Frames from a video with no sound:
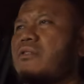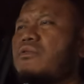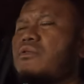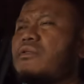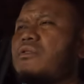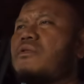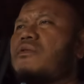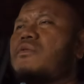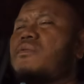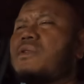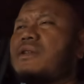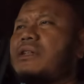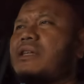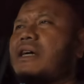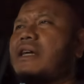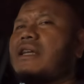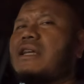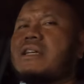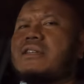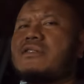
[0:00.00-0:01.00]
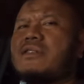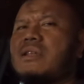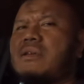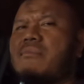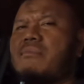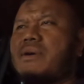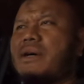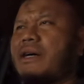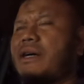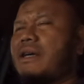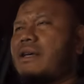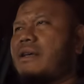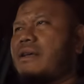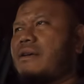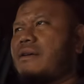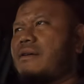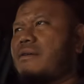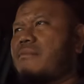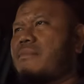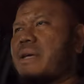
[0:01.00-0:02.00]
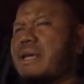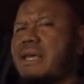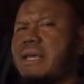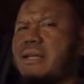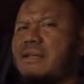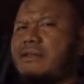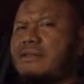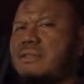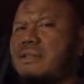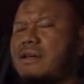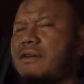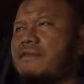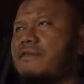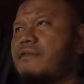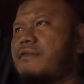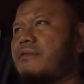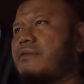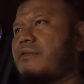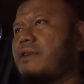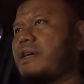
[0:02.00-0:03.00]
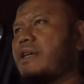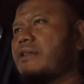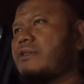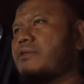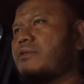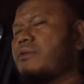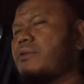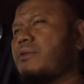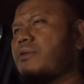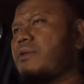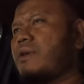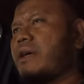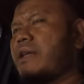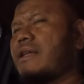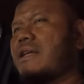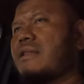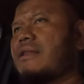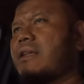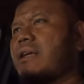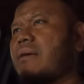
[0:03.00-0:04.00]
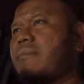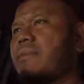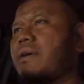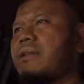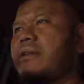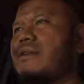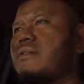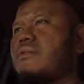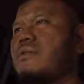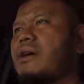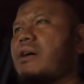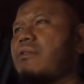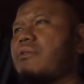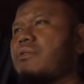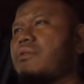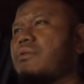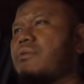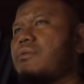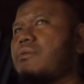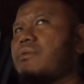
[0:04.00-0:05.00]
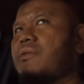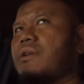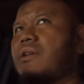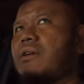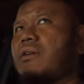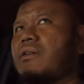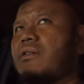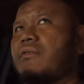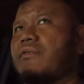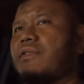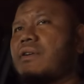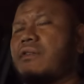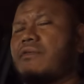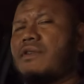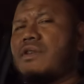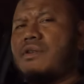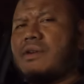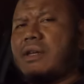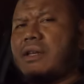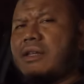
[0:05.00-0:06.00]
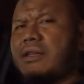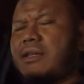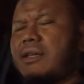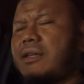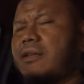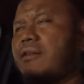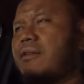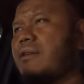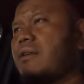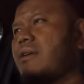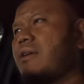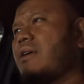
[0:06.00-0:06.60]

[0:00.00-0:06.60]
So those were done actually by my ex-staff, right? So at that time, I didn't know how to do a lot of video editing.